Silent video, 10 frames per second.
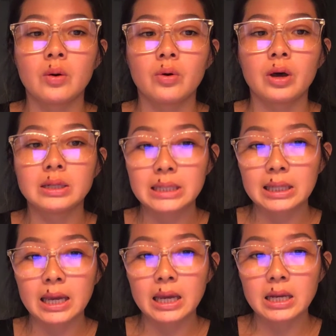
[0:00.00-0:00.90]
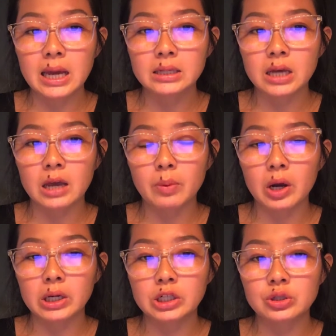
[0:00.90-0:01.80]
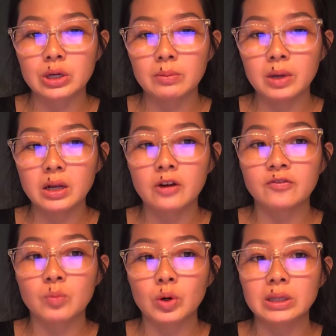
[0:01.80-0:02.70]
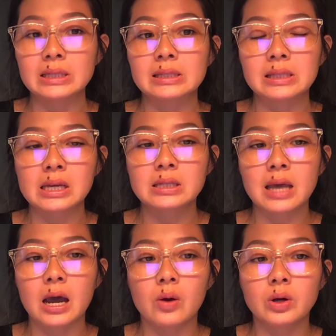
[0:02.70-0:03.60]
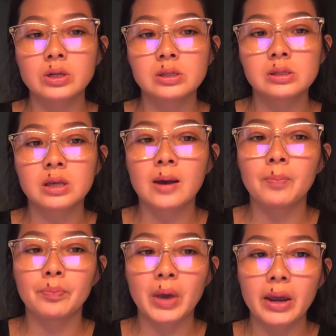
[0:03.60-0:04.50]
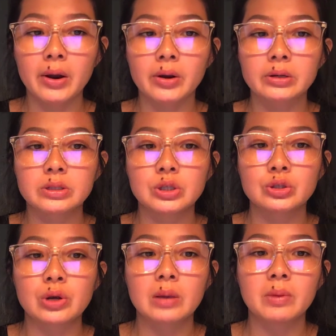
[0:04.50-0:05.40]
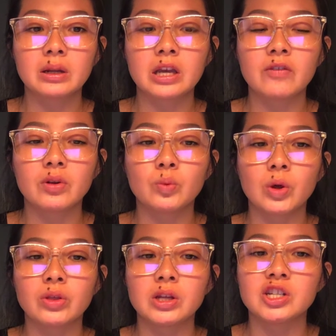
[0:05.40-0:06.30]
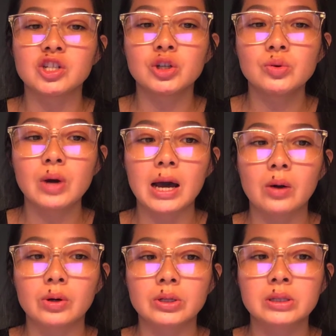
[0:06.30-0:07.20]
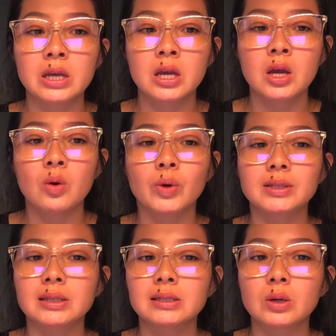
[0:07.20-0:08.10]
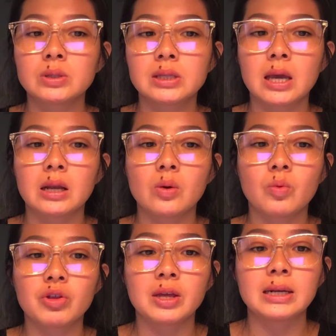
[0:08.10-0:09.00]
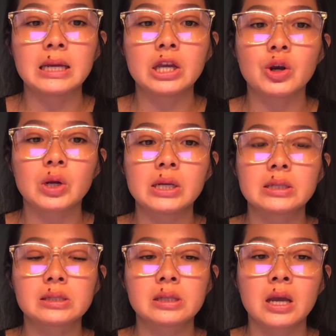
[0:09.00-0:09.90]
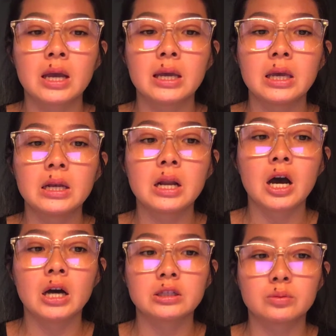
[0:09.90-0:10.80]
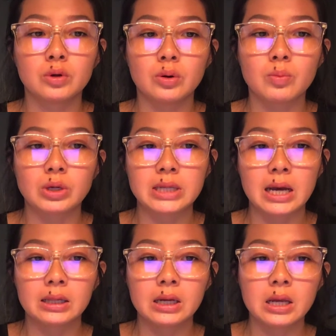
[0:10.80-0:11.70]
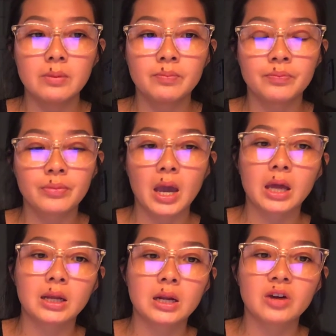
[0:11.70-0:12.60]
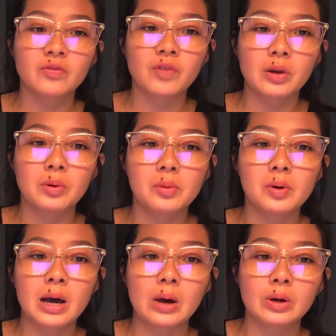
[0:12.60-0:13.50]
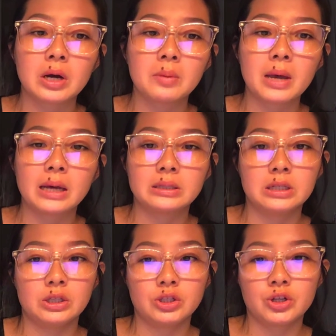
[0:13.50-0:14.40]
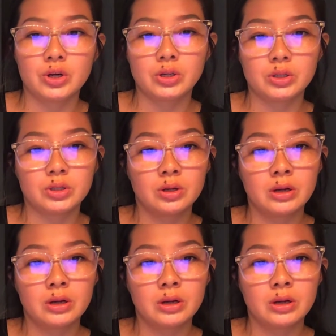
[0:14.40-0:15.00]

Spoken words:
A delay in antibiotic treatment of more than 6 hours compared to treatment given within 2 hours was associated with an increase in hospital mortality and an unfavorable outcome at discharge.